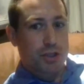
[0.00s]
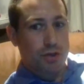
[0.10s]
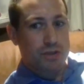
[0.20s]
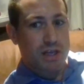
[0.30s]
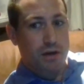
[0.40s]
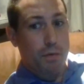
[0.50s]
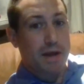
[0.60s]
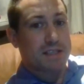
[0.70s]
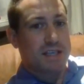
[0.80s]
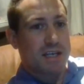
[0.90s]
Tuesday or
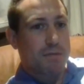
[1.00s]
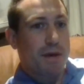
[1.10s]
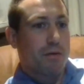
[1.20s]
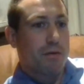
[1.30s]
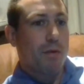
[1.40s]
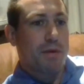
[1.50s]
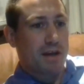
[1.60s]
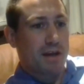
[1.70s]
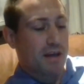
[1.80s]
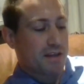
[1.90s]
Wednesday, depending on when we
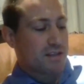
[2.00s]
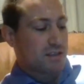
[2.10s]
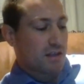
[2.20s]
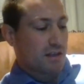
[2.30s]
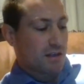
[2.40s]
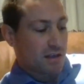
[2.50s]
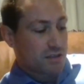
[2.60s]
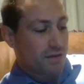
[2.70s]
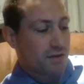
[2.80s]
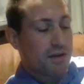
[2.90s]
get the
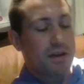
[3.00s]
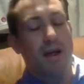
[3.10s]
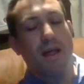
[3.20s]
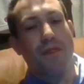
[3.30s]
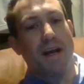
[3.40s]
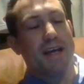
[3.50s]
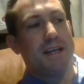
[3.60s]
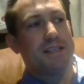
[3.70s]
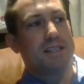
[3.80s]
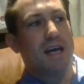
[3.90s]
interview done. That
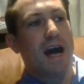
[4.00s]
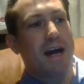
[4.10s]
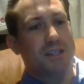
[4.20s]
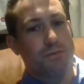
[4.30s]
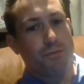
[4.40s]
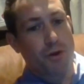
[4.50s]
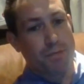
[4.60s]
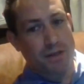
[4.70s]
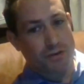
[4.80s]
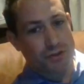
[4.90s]
is
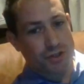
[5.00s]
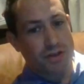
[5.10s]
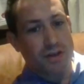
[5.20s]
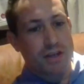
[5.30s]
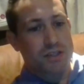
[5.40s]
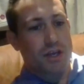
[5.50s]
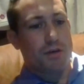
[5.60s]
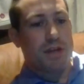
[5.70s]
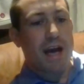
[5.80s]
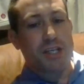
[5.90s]
@Rugby Dungeon.
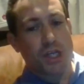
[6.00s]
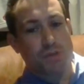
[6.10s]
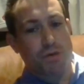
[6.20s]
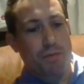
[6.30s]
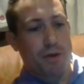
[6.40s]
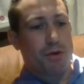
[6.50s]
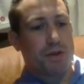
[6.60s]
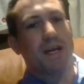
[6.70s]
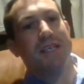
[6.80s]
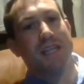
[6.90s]
So the Egg Chasers Rugby
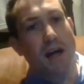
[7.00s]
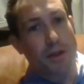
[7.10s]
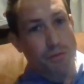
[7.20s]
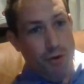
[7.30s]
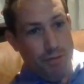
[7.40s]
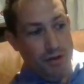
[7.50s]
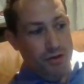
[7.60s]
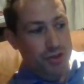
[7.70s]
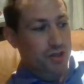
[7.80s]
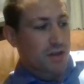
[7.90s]
Podcast and the Rugby
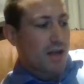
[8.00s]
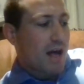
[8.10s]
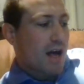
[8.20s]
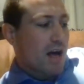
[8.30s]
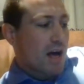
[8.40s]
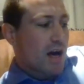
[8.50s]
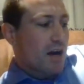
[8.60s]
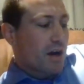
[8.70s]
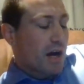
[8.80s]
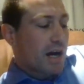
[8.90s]
Dungeon.
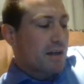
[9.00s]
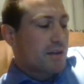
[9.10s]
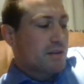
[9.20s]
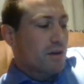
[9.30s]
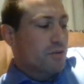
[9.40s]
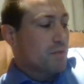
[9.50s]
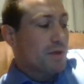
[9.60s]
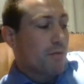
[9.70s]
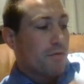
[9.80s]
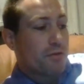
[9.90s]
And on top
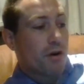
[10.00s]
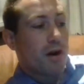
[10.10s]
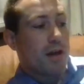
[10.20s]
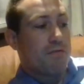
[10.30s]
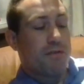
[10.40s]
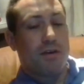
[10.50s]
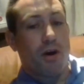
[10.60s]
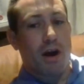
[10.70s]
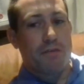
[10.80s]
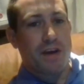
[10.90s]
of that, we've got a
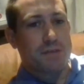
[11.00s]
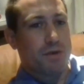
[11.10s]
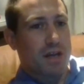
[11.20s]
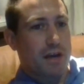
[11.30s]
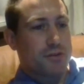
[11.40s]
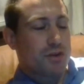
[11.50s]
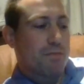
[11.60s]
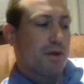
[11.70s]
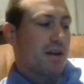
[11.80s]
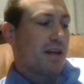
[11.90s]
Facebook live
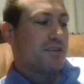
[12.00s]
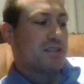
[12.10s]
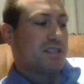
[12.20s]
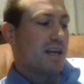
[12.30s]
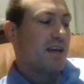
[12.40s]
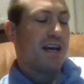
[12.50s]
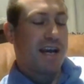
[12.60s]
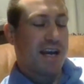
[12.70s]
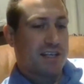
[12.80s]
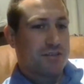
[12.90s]
stream. But can I just say,
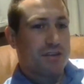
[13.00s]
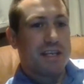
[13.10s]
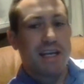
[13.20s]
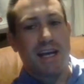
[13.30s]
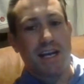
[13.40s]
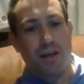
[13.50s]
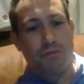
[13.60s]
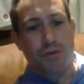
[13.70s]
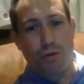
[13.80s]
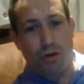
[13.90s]
it is not nearly
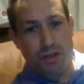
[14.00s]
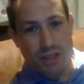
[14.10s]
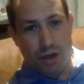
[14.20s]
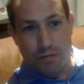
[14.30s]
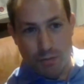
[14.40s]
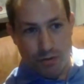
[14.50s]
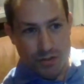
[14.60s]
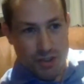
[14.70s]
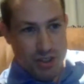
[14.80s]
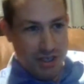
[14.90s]
of the quality of
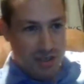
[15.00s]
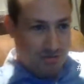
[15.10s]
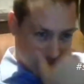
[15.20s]
Sports Chino.